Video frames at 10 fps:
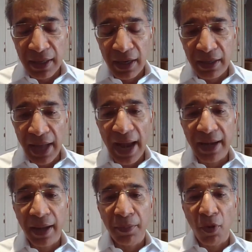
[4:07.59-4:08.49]

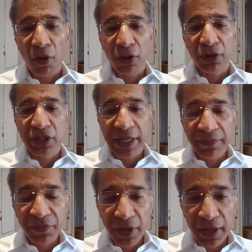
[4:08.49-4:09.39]
dialed up on
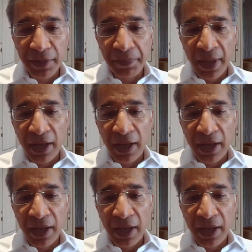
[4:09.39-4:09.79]
teamwork.